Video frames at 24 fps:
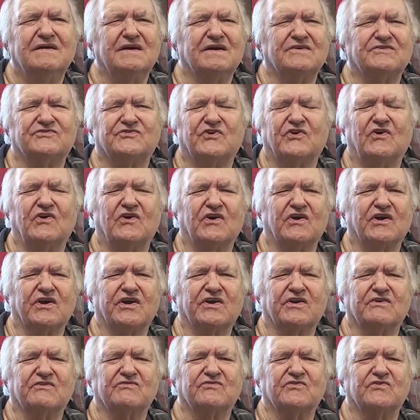that's all I
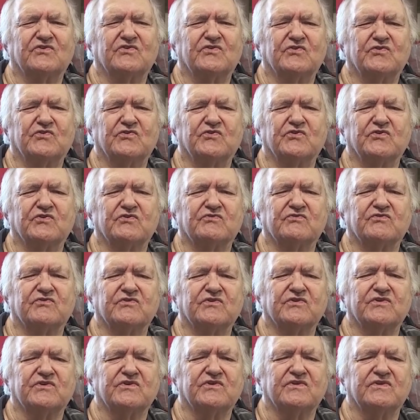ever heard of
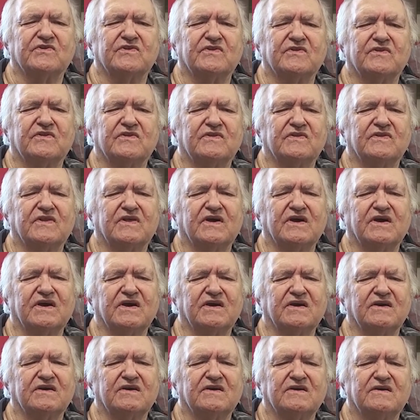it. Yeah.
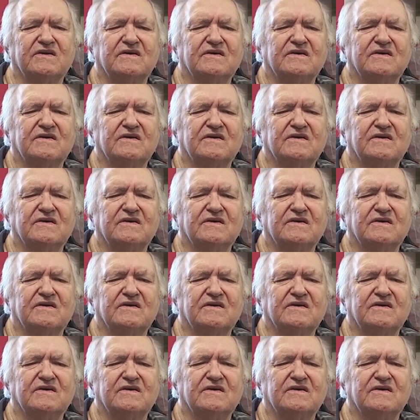They